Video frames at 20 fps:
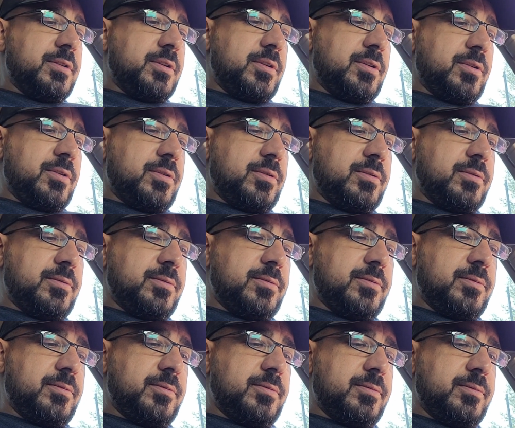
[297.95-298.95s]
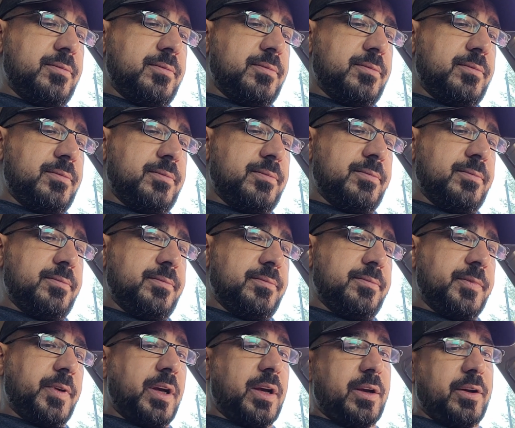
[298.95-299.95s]
So
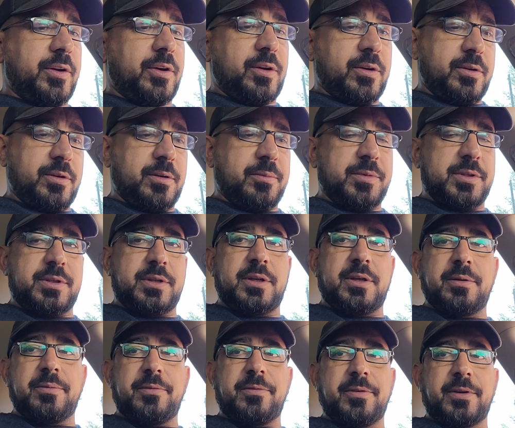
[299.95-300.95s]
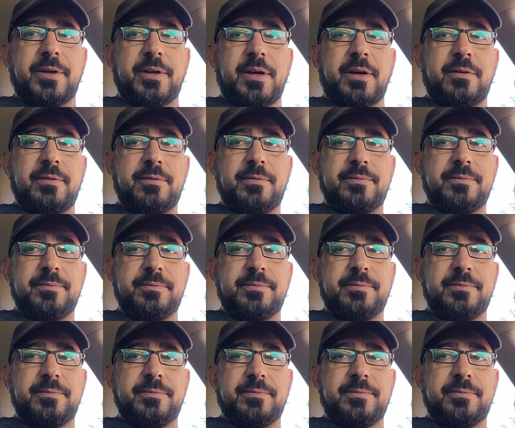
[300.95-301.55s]
I don't know, let me see, let me figure it out.